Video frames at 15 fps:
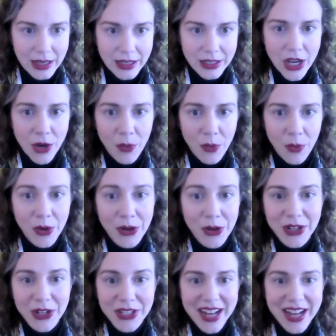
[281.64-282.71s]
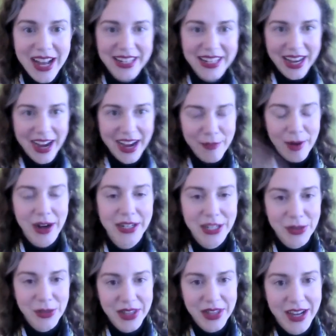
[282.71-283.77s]
so we're thrilled today to have
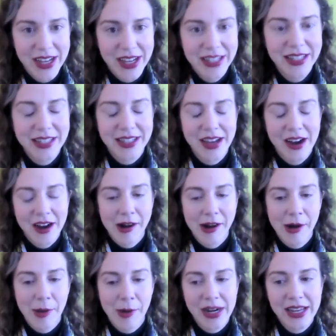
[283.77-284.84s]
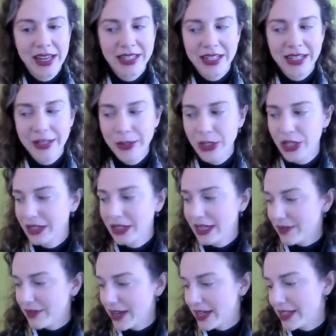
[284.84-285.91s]
Bakhti with us, and he's going to
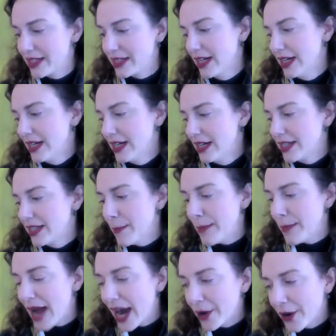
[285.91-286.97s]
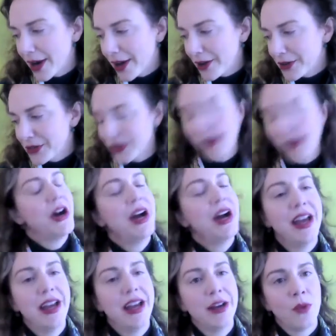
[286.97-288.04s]
give us some background
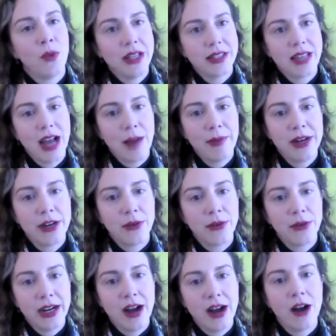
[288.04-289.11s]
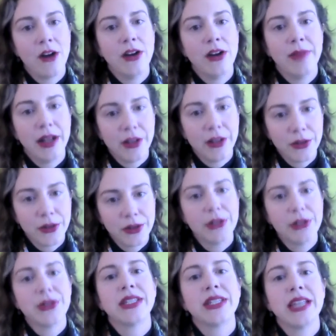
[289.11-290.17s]
on what's happening right now in
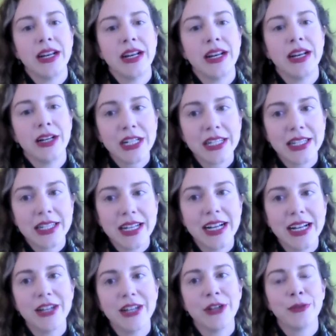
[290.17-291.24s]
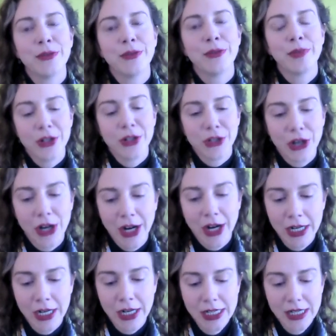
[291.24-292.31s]
Belarus and Kyrgyzstan, who the players
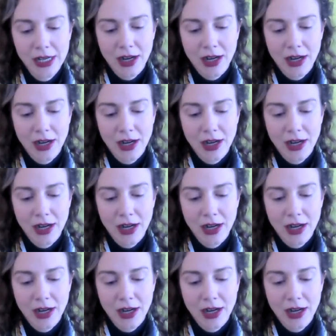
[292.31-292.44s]
are,